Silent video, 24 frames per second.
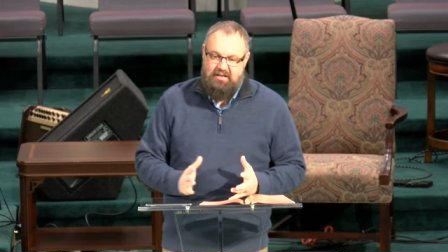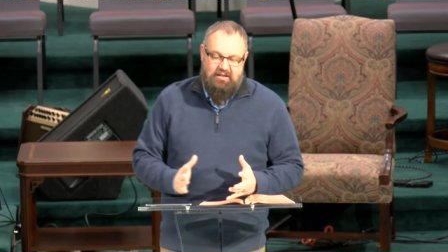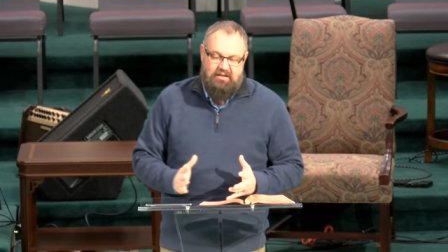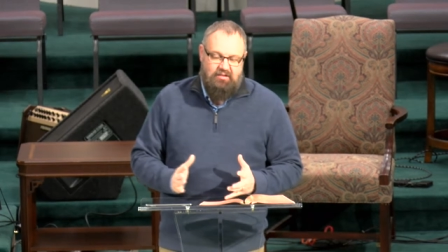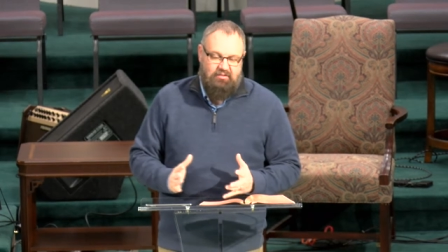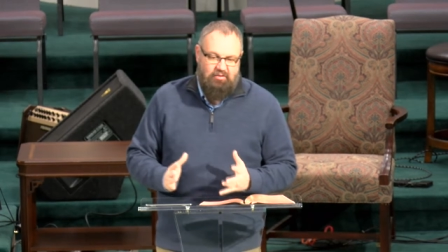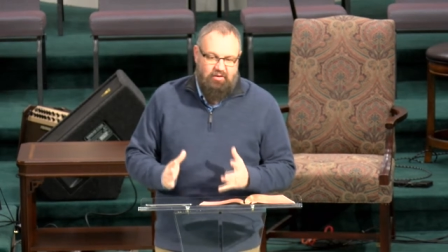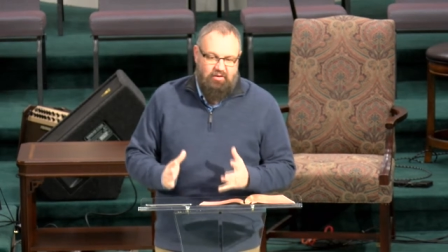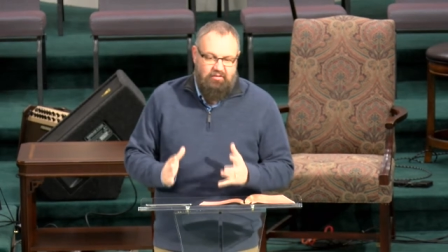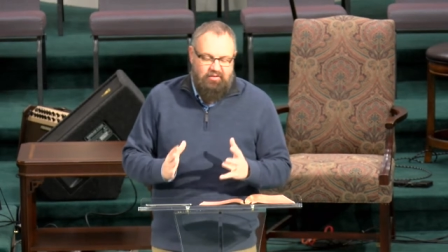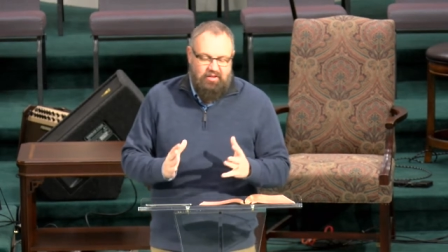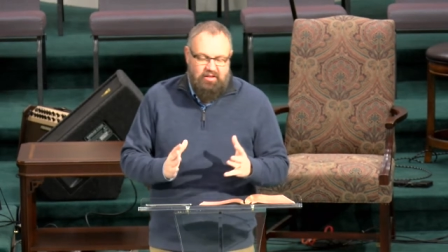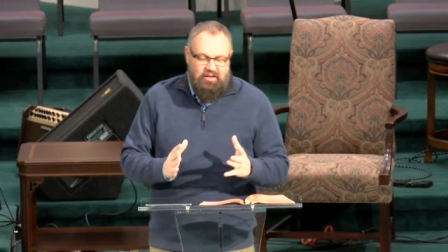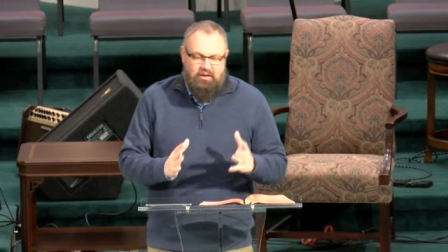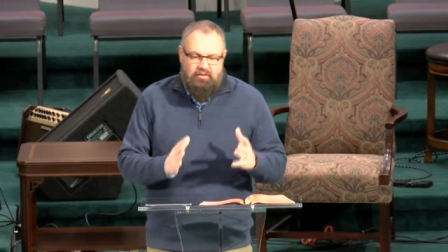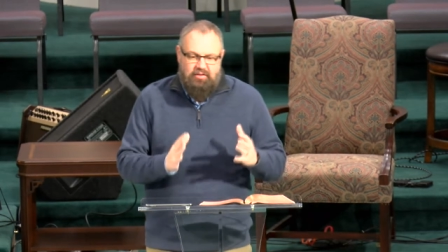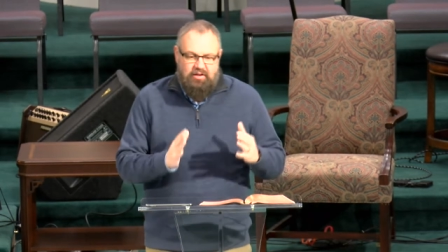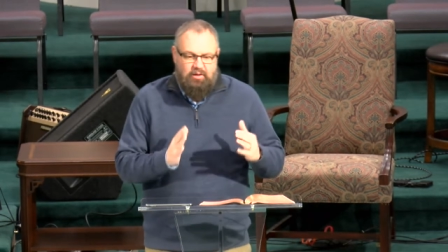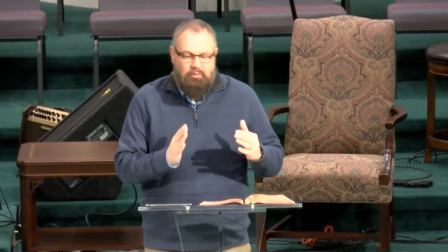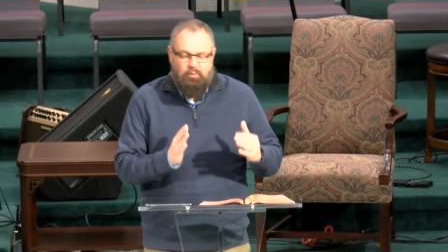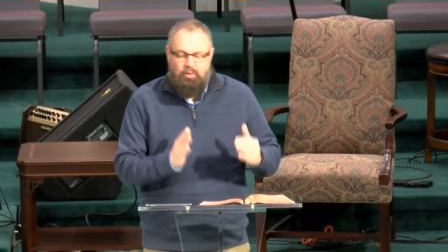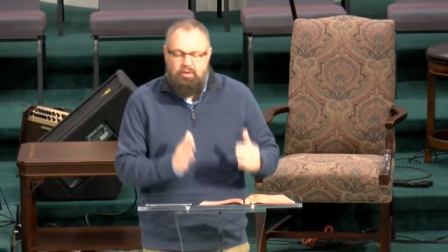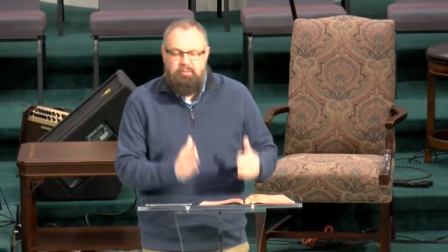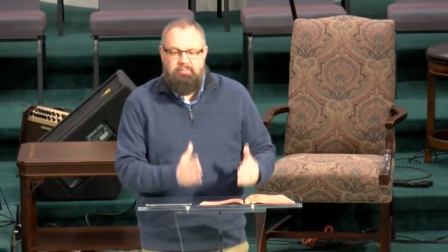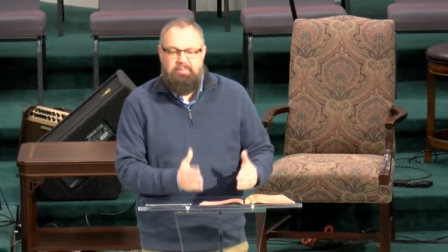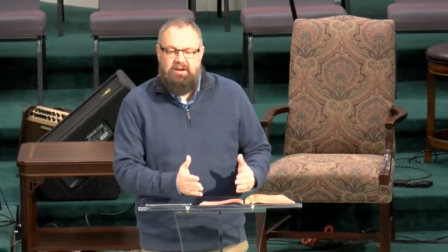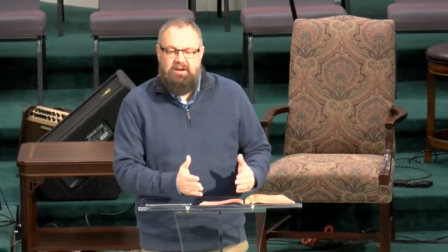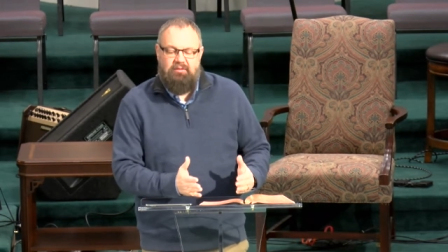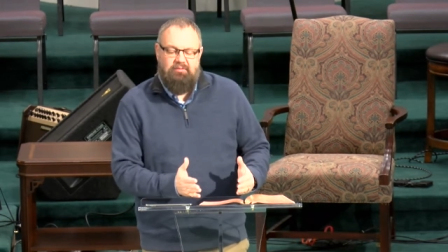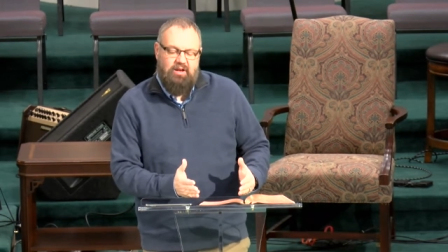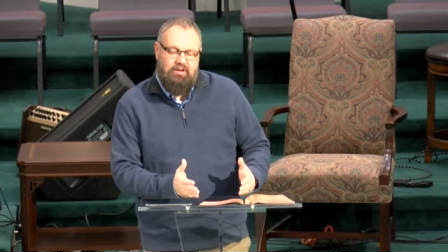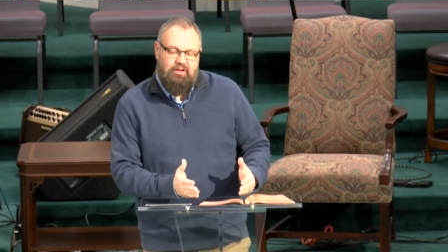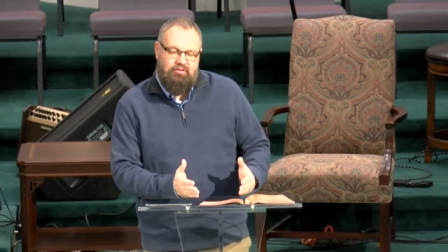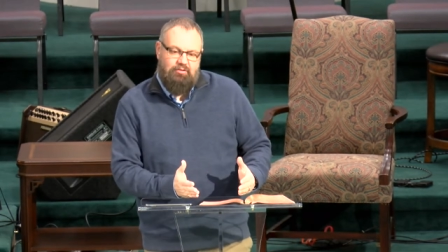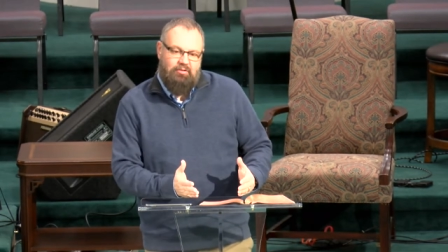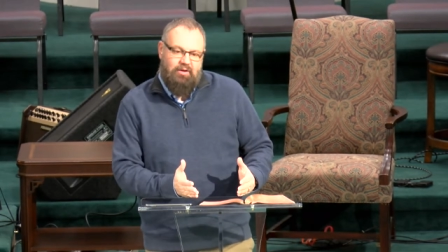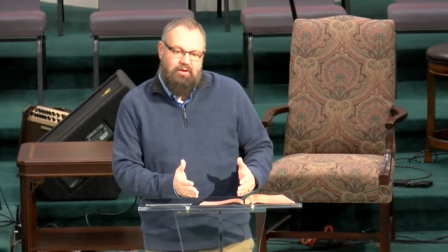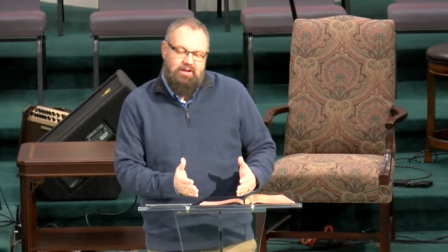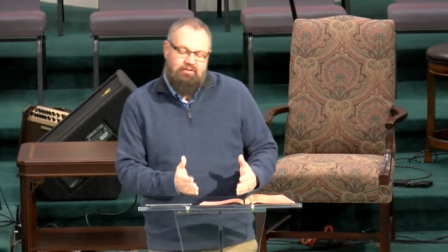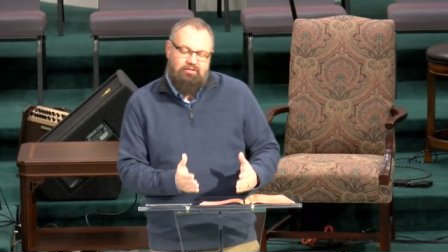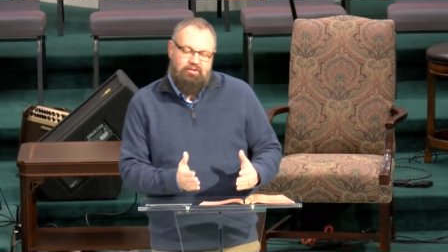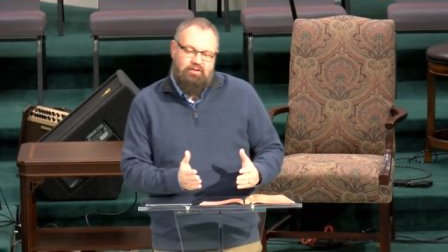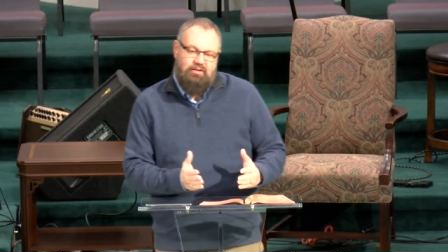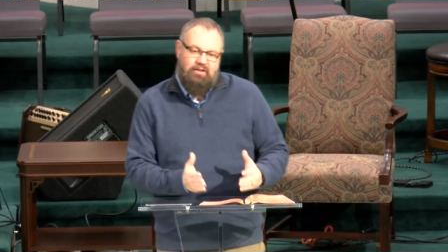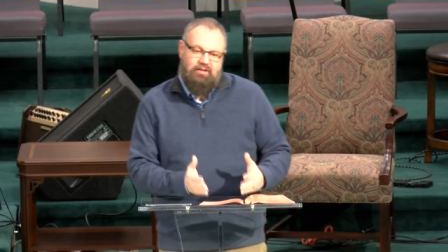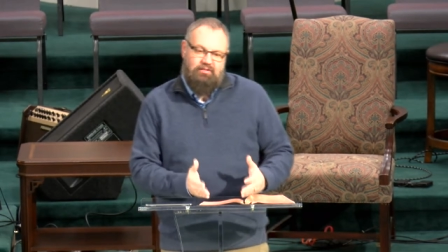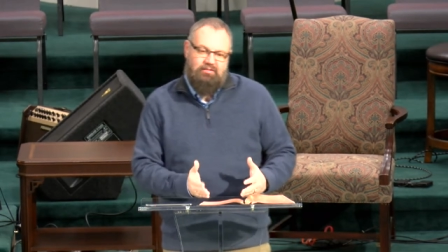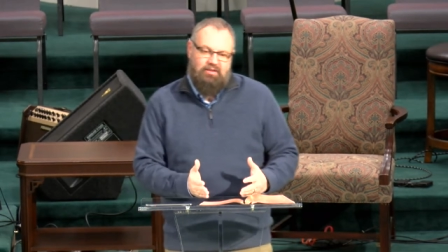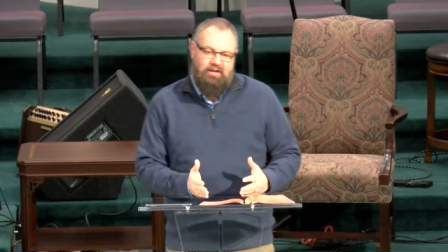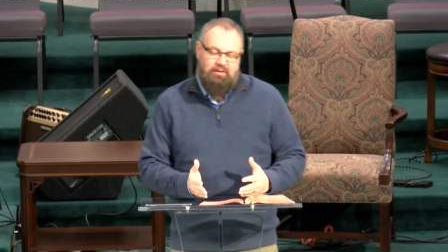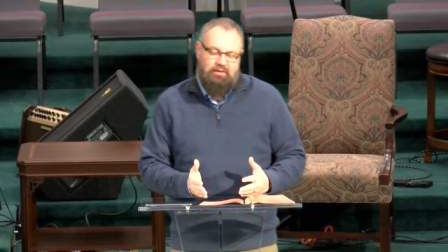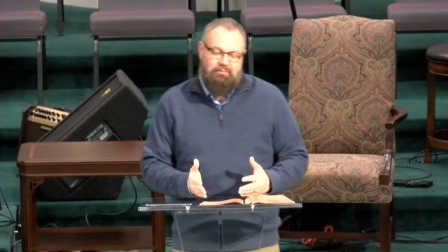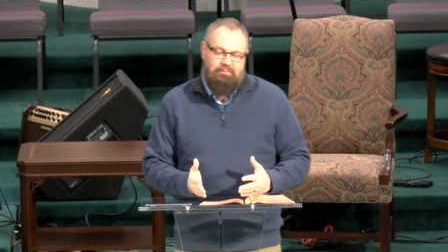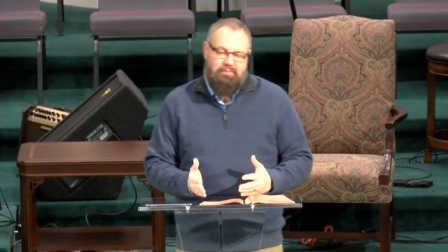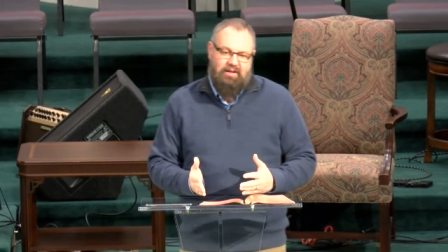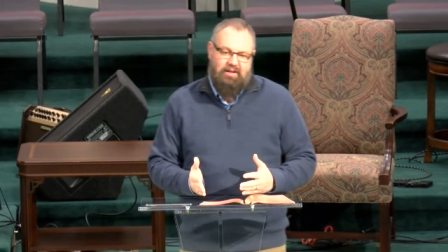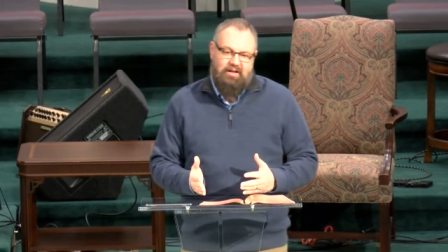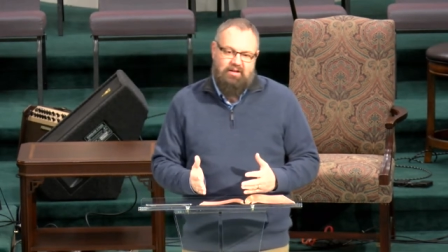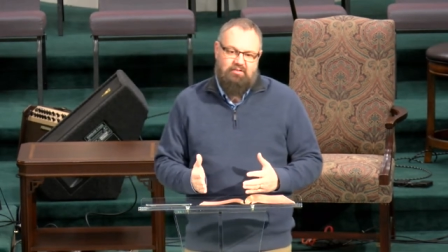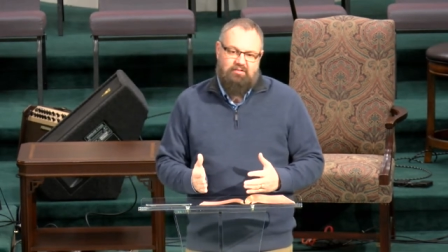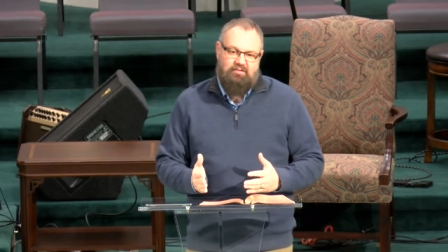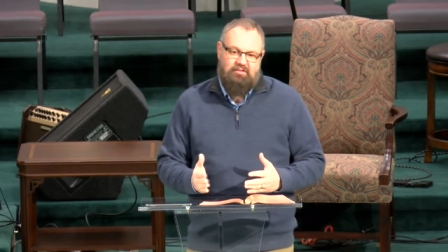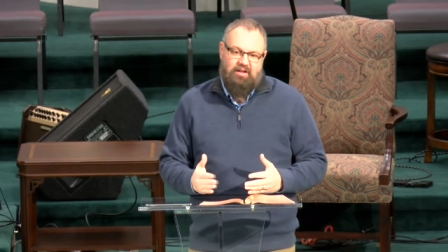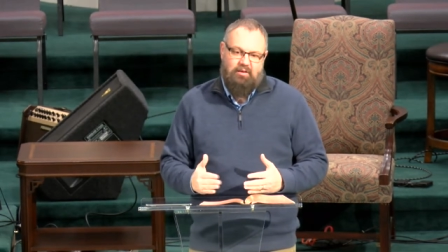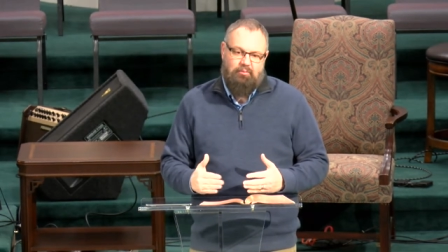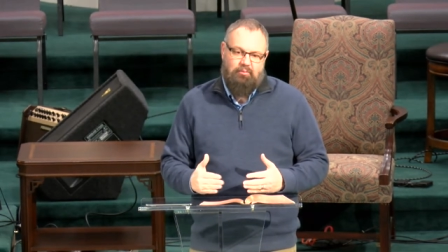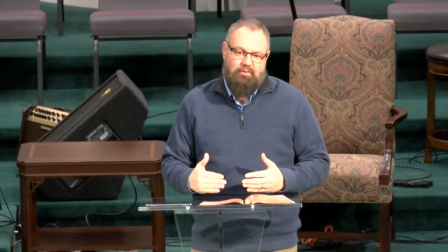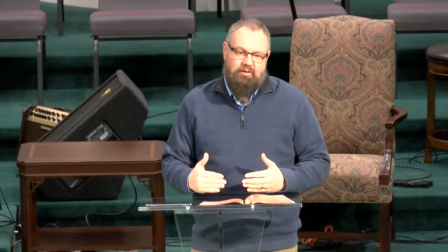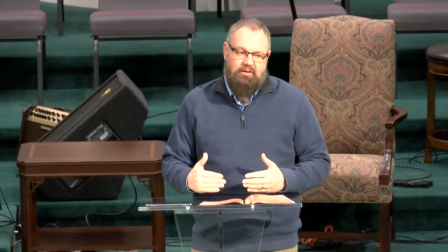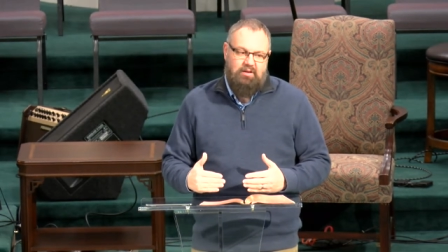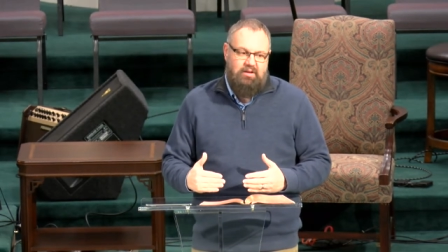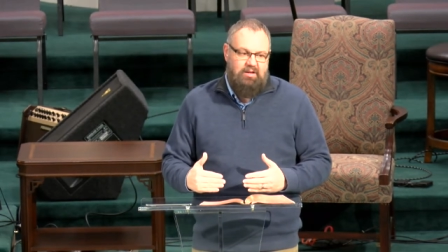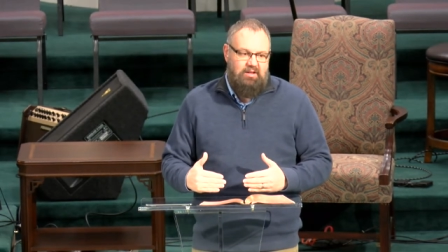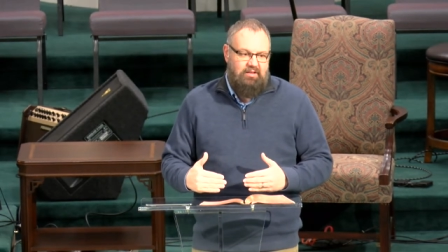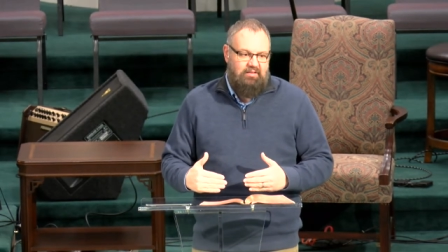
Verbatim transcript: So even though there would be a restoration that take place that would,